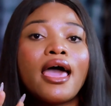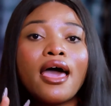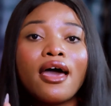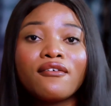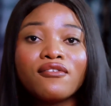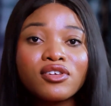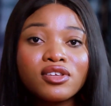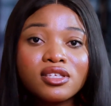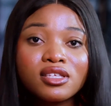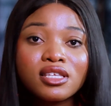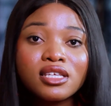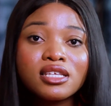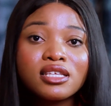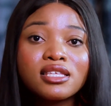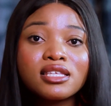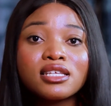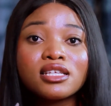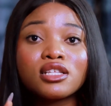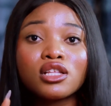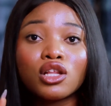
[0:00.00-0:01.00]
ever
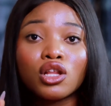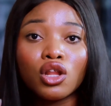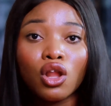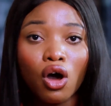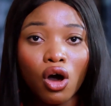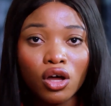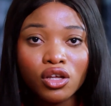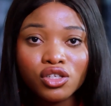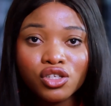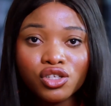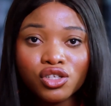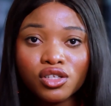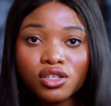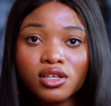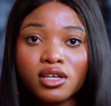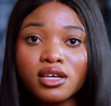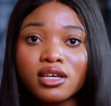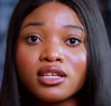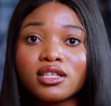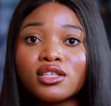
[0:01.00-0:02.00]
since it
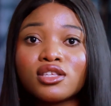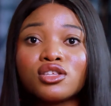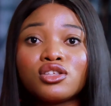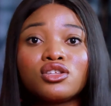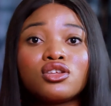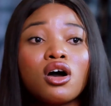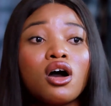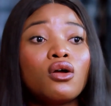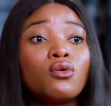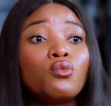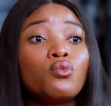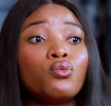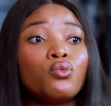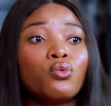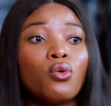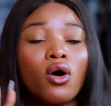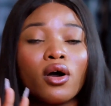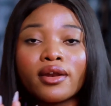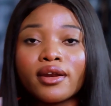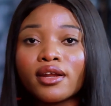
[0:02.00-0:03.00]
launched, it's
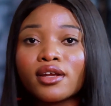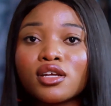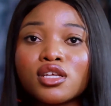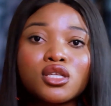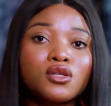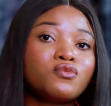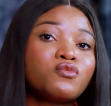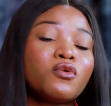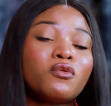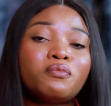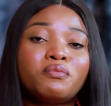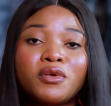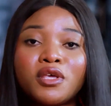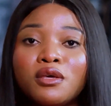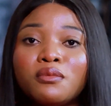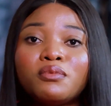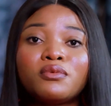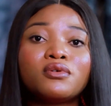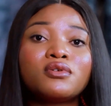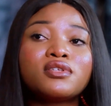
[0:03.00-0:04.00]
done wonders for
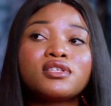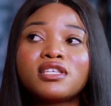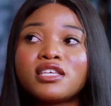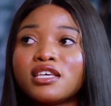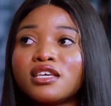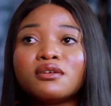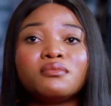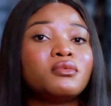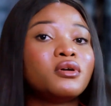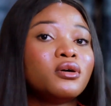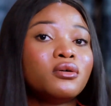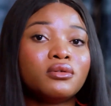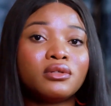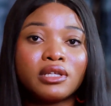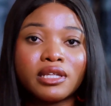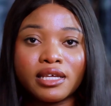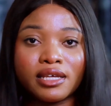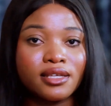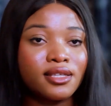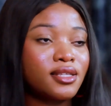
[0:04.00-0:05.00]
people's email
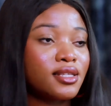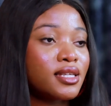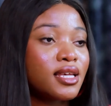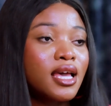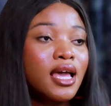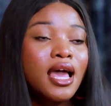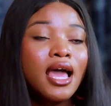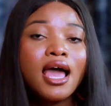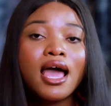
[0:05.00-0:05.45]
list.